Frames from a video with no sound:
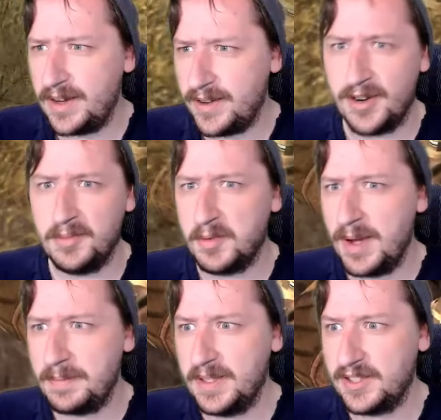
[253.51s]
unarmed
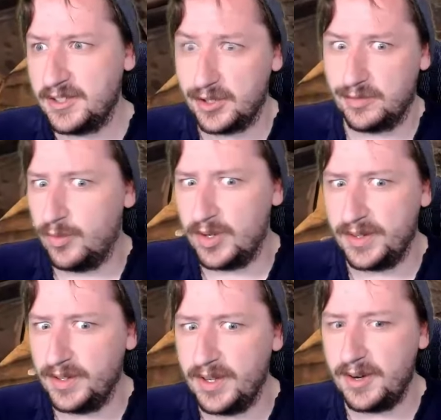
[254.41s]
weapons and just one of
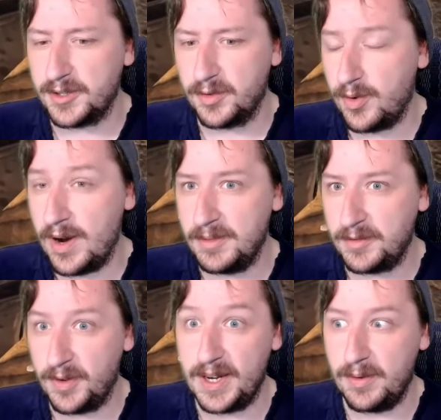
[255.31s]
the lowest requirements
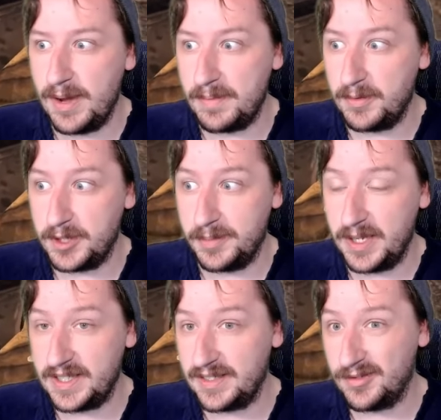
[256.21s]
for any weapon, which
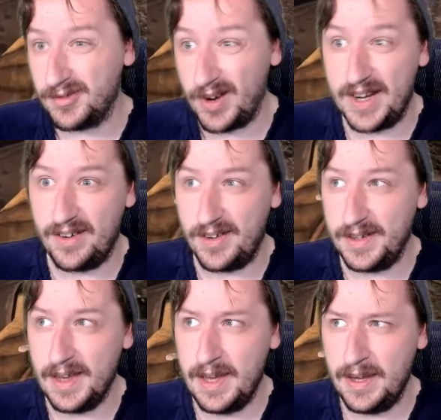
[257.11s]
makes it great on